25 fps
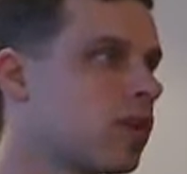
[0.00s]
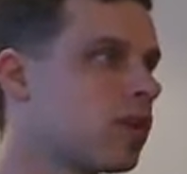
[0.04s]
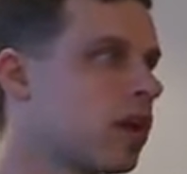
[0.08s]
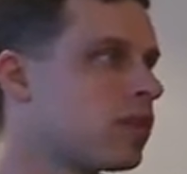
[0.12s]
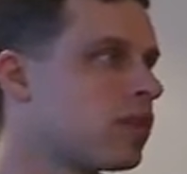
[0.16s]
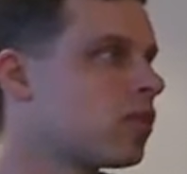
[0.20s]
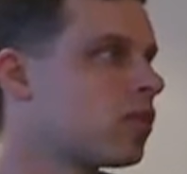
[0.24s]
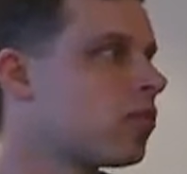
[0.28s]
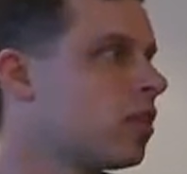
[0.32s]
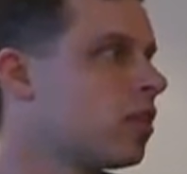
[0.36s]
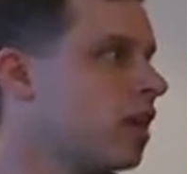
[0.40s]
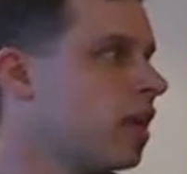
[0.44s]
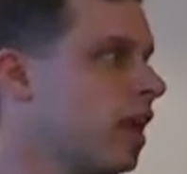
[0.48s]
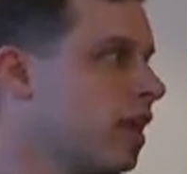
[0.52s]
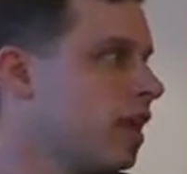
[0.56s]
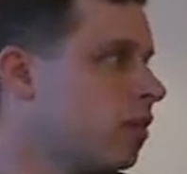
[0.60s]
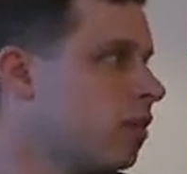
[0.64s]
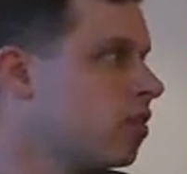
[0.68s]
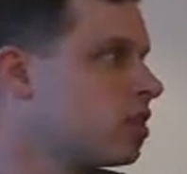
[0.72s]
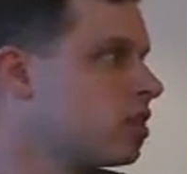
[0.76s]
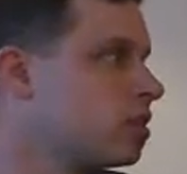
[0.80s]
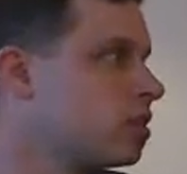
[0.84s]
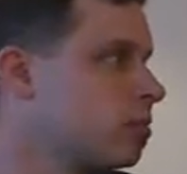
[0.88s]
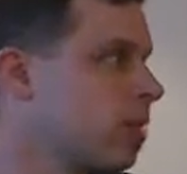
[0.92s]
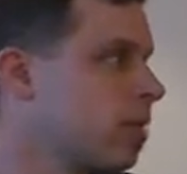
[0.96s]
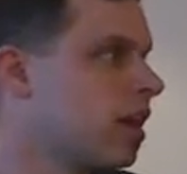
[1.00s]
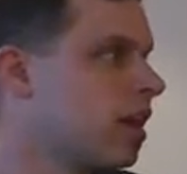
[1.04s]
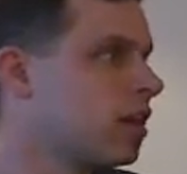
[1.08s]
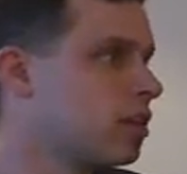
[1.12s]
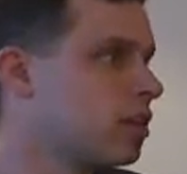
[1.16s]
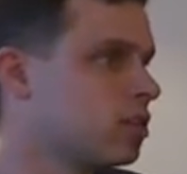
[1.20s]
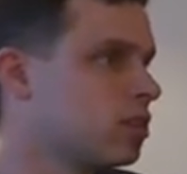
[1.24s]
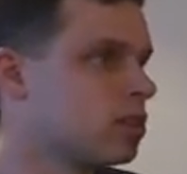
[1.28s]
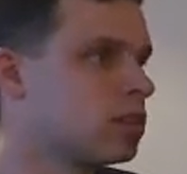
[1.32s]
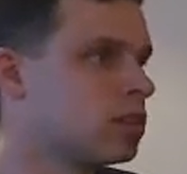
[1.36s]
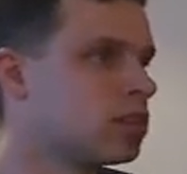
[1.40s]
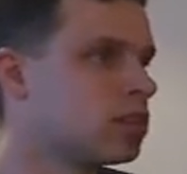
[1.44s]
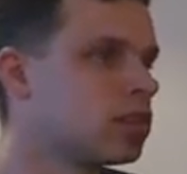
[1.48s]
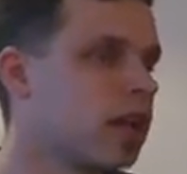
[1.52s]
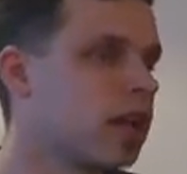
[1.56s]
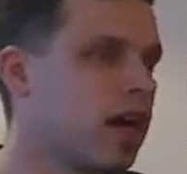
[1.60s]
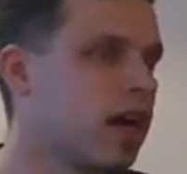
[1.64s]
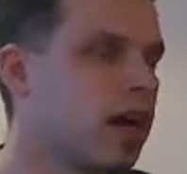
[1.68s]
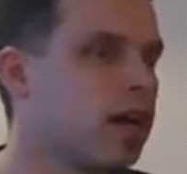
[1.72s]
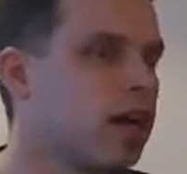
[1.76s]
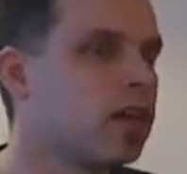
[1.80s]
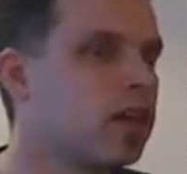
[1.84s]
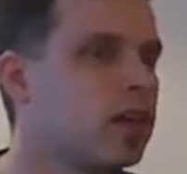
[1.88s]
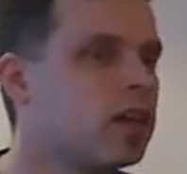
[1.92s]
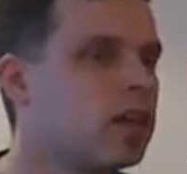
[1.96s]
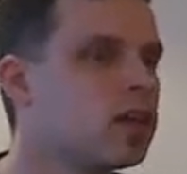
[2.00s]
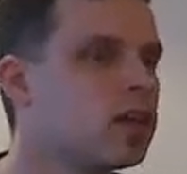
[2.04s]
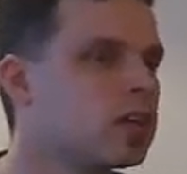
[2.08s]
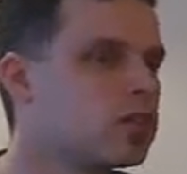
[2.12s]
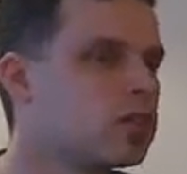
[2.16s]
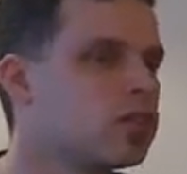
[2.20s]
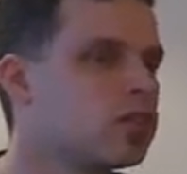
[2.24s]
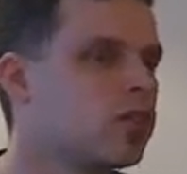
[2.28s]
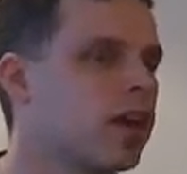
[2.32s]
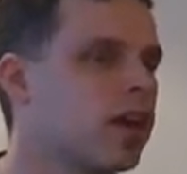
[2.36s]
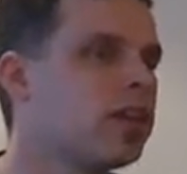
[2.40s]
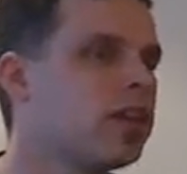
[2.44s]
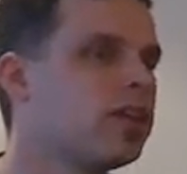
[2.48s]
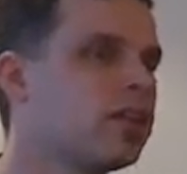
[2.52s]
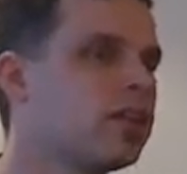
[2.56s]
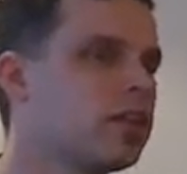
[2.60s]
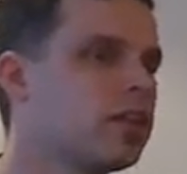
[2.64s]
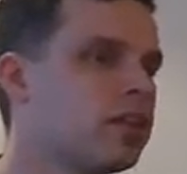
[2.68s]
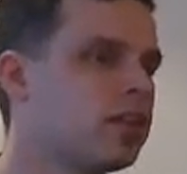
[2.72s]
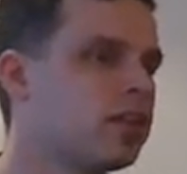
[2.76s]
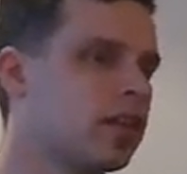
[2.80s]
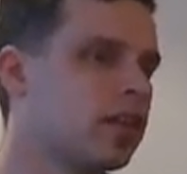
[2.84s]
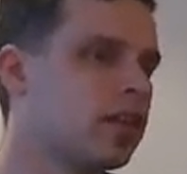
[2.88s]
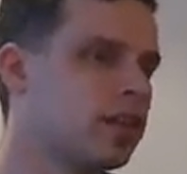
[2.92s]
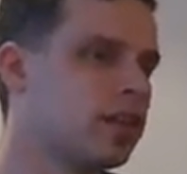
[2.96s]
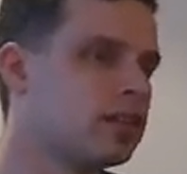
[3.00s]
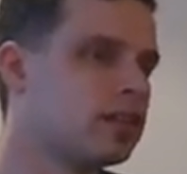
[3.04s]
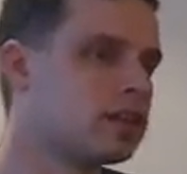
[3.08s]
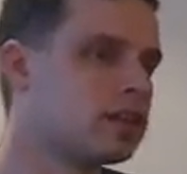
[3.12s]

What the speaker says: I don't want anyone to be able to just create these